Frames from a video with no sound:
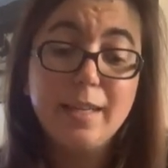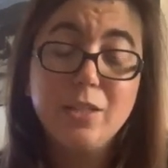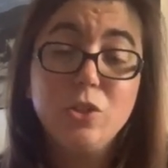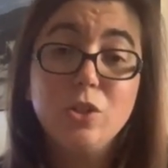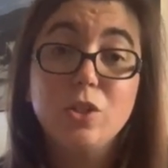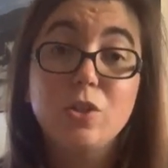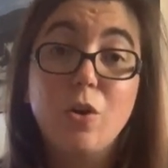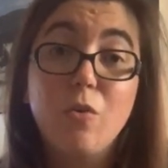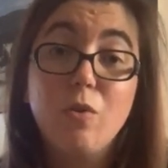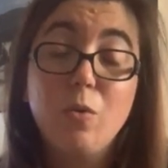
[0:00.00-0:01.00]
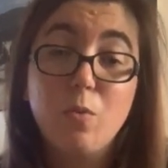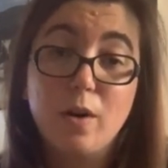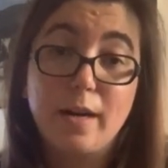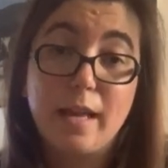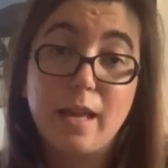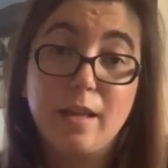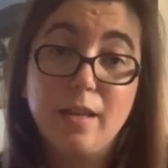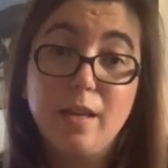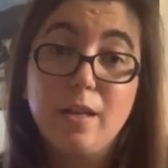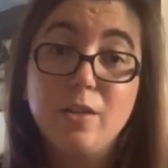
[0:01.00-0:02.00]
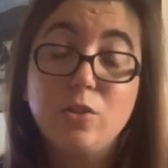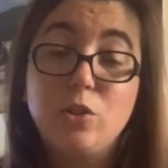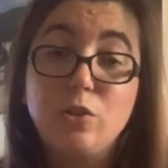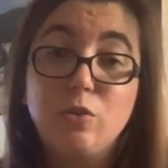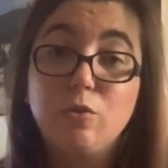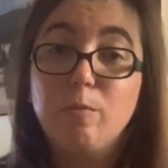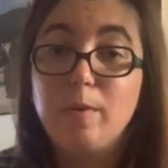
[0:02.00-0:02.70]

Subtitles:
It's just so rewarding to